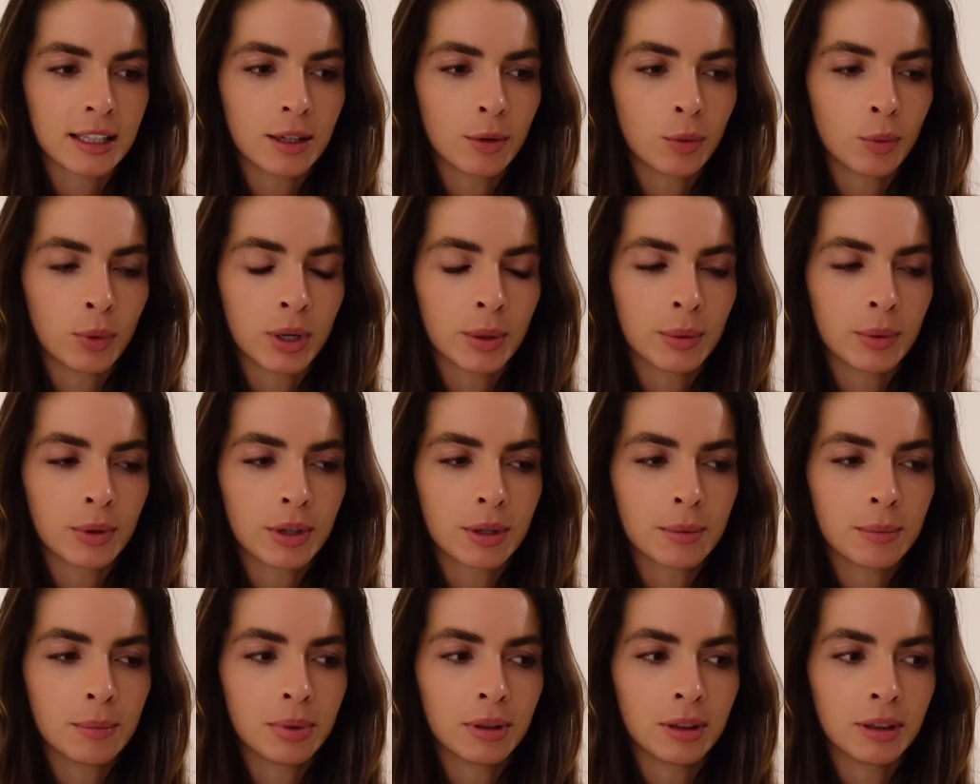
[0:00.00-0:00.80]
We were
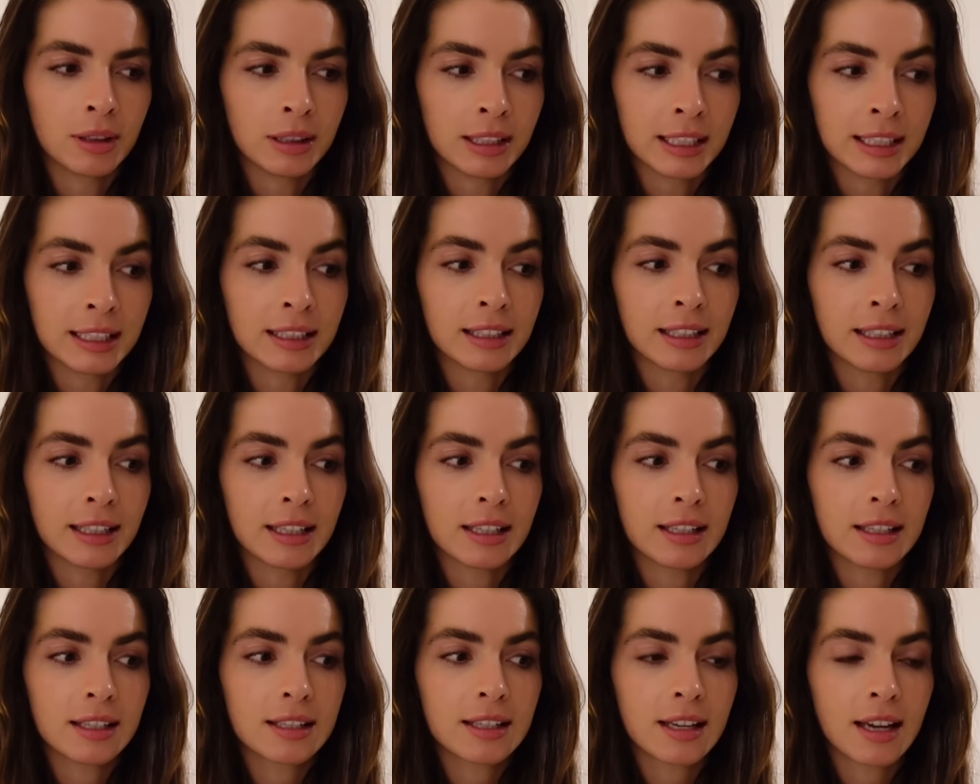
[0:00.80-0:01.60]

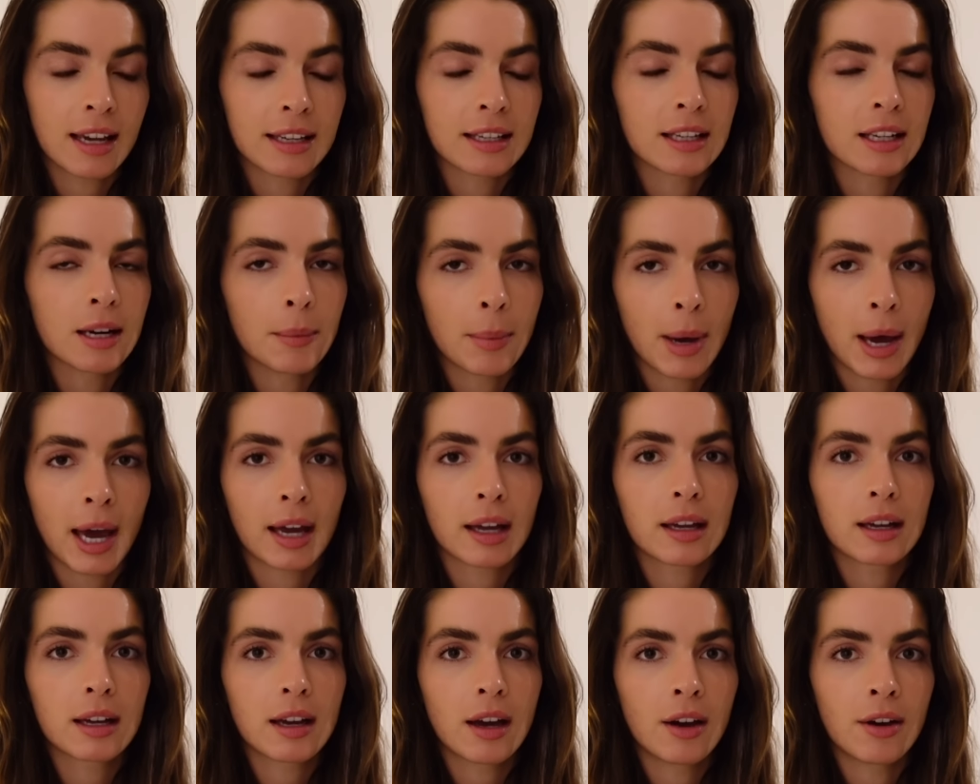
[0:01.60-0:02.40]
completely taken
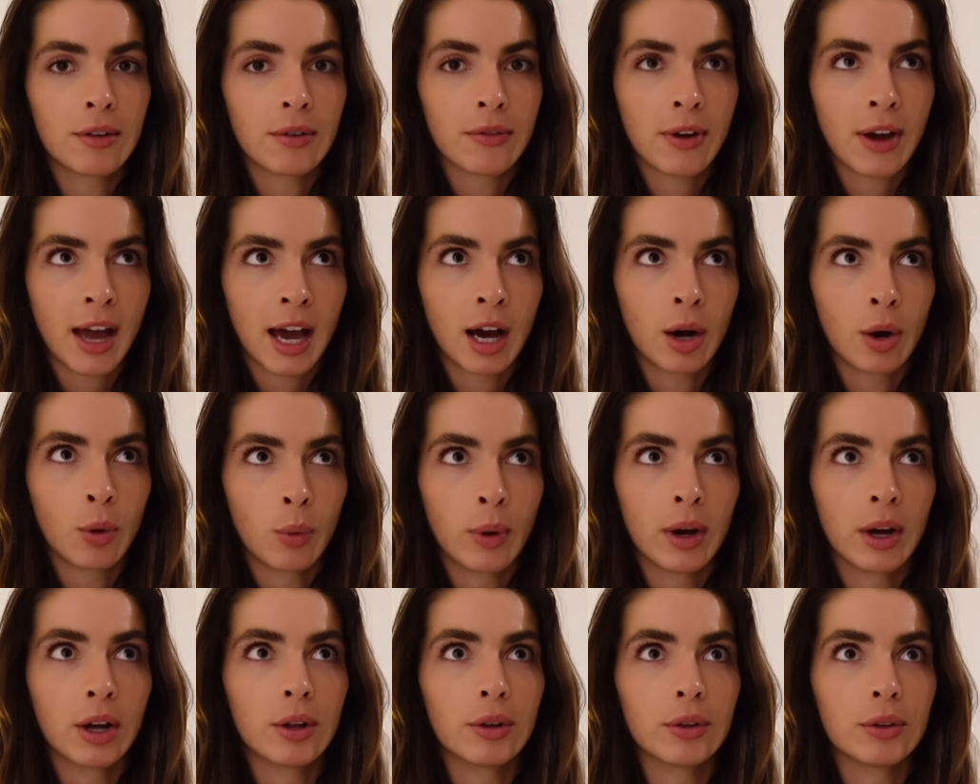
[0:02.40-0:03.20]
aback of how
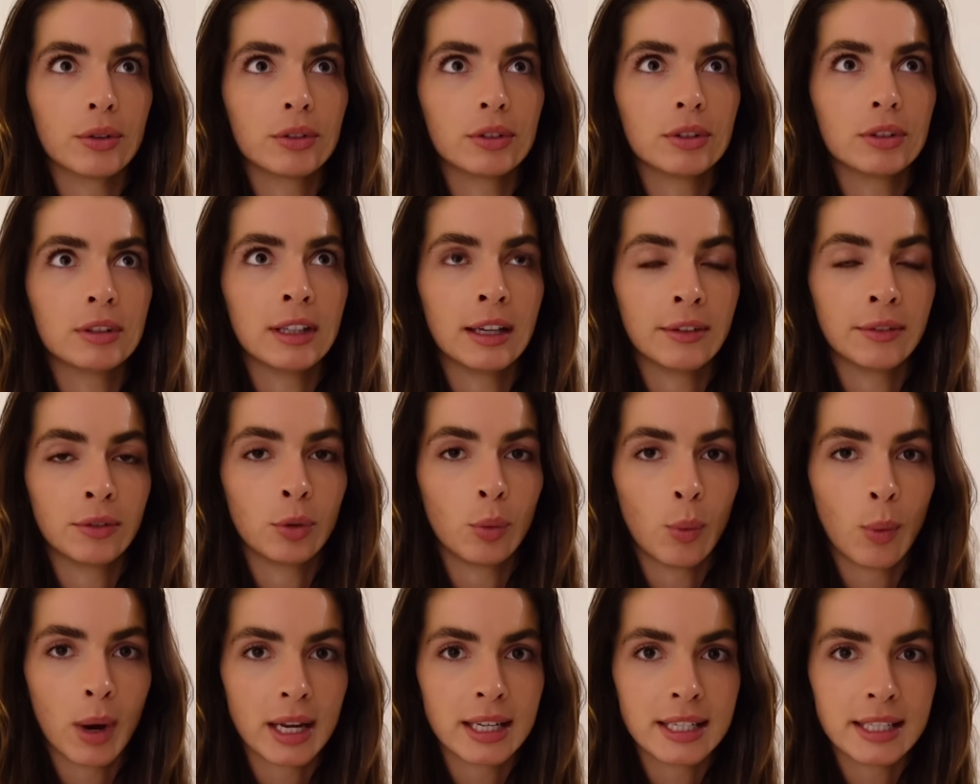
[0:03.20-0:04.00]
well level
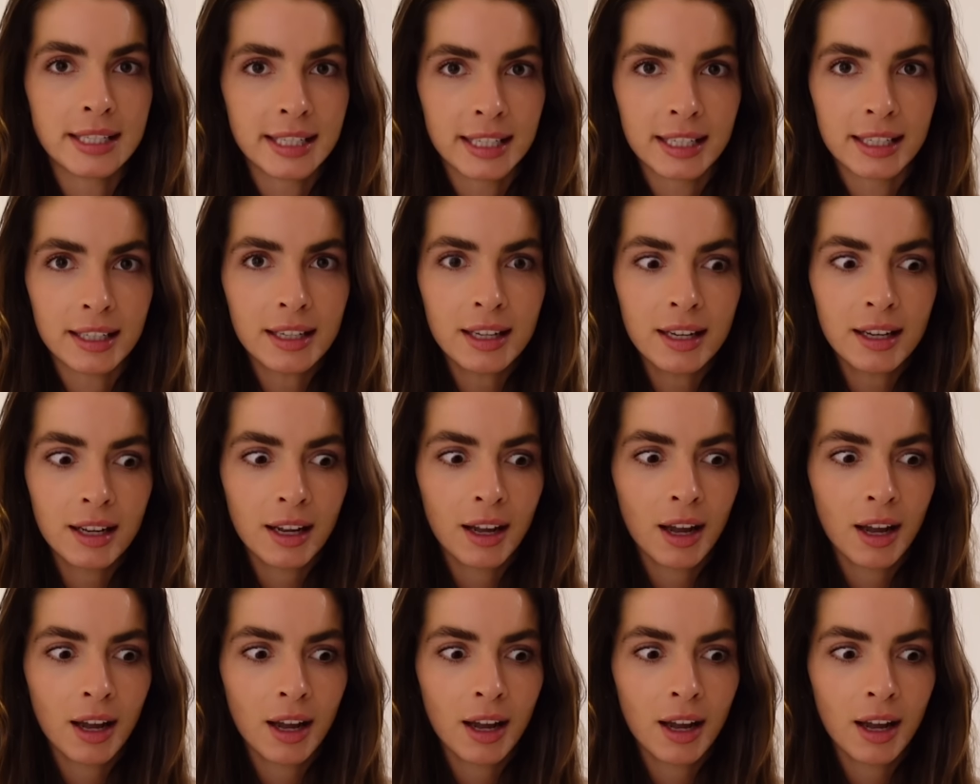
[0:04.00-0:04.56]
1 did.